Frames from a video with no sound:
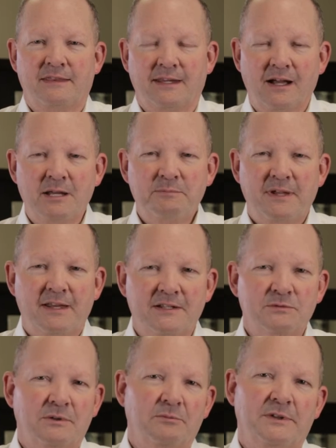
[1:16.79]
The iPad
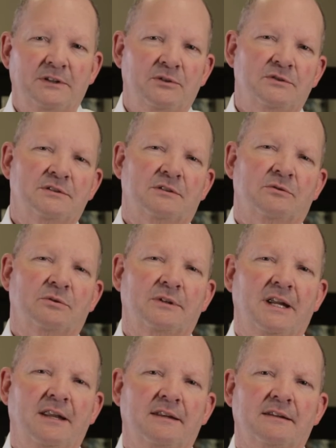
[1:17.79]
is what we use to
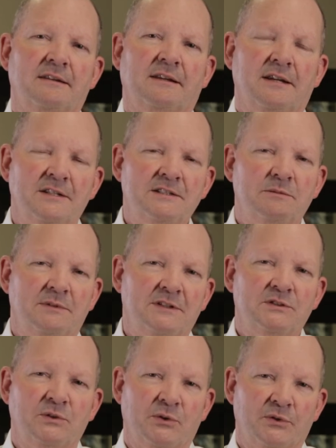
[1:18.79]
create custom
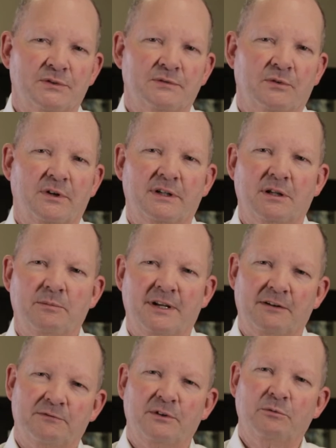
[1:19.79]
insoles for our
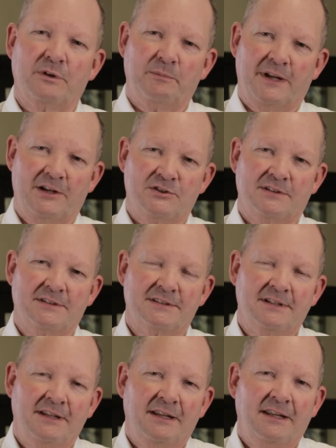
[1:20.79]
diabetic footwear
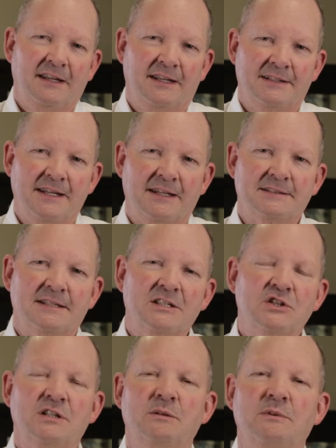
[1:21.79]
patients. It takes
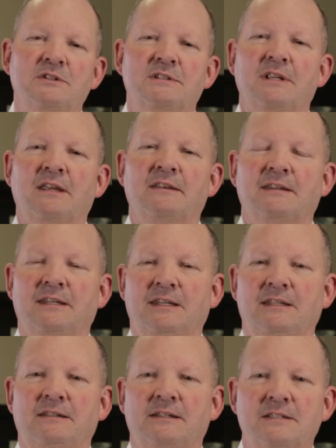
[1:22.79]
such an image that
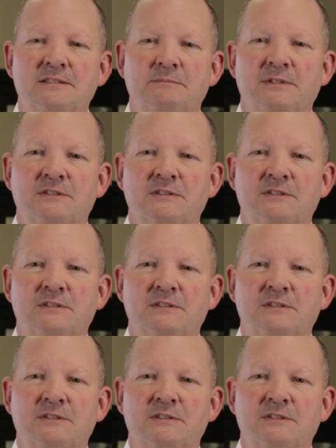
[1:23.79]
the custom